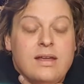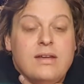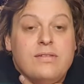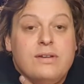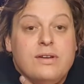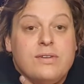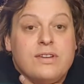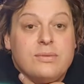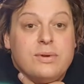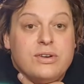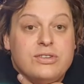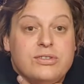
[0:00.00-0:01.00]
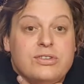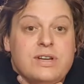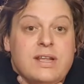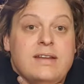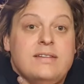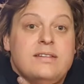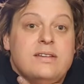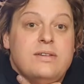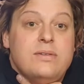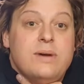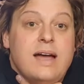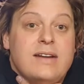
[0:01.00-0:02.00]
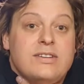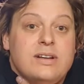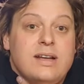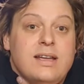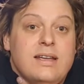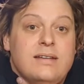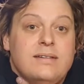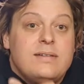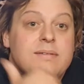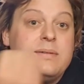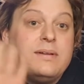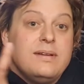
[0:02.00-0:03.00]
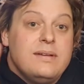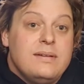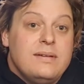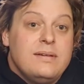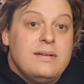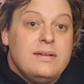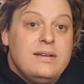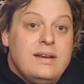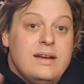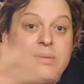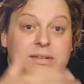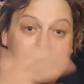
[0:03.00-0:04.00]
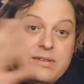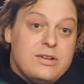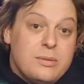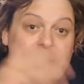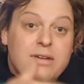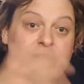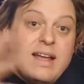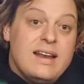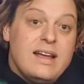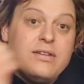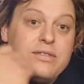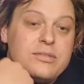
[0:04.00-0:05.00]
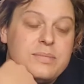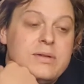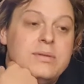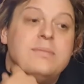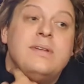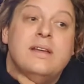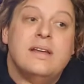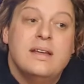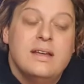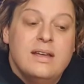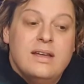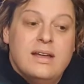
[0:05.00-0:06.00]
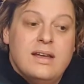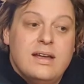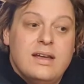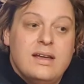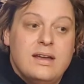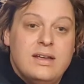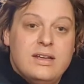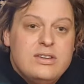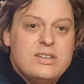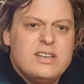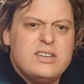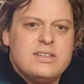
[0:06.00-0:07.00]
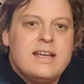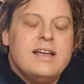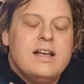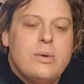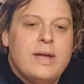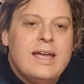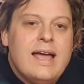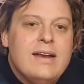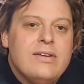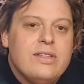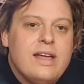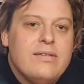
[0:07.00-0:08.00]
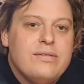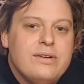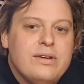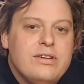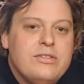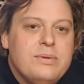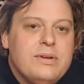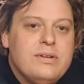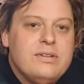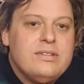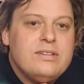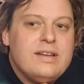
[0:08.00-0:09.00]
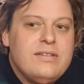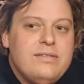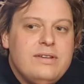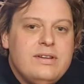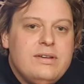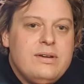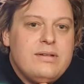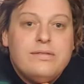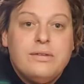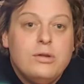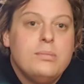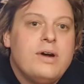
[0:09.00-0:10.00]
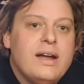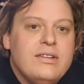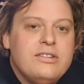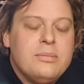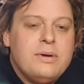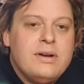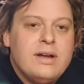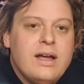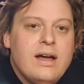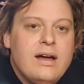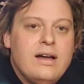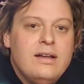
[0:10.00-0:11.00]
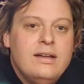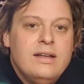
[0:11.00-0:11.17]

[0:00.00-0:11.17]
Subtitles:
fluid reservoir should you need to actually, you know, if there's going to be any overspill. Usually just take a quick gander at that first, because if you're doing a full brake job on a car,